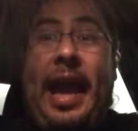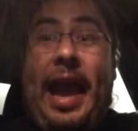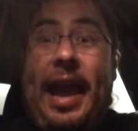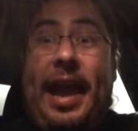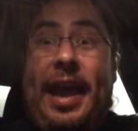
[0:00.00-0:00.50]

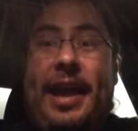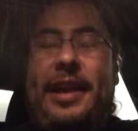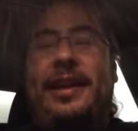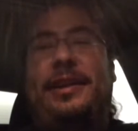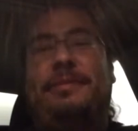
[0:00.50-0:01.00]

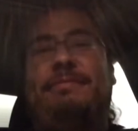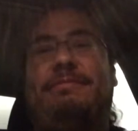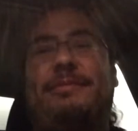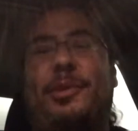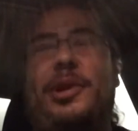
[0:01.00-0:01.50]
Hey,
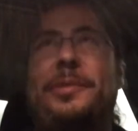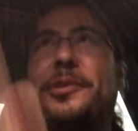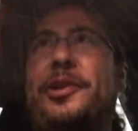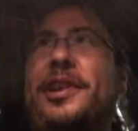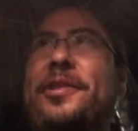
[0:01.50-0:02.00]
welcome
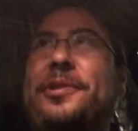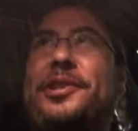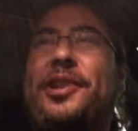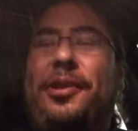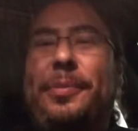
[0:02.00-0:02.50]
to another
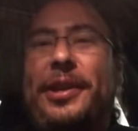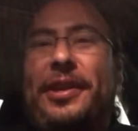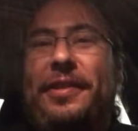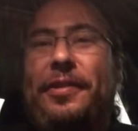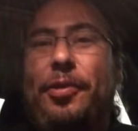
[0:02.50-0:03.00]
installment
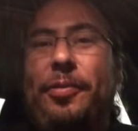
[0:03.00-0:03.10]
of